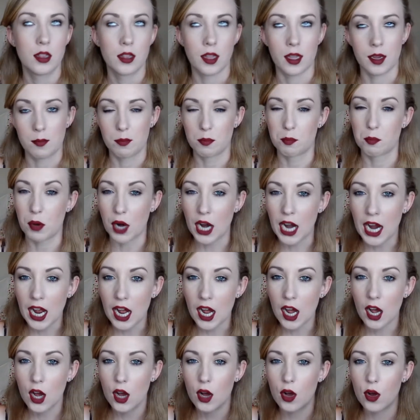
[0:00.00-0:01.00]
like
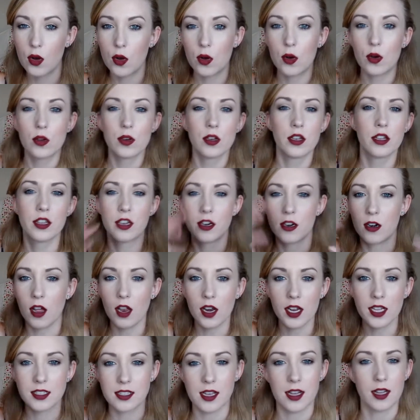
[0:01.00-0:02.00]
brown um, they're
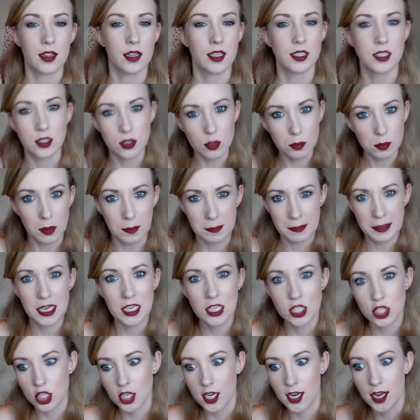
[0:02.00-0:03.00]
not exactly super
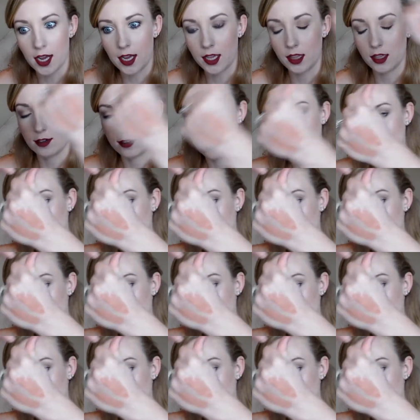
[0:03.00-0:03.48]
peachy either.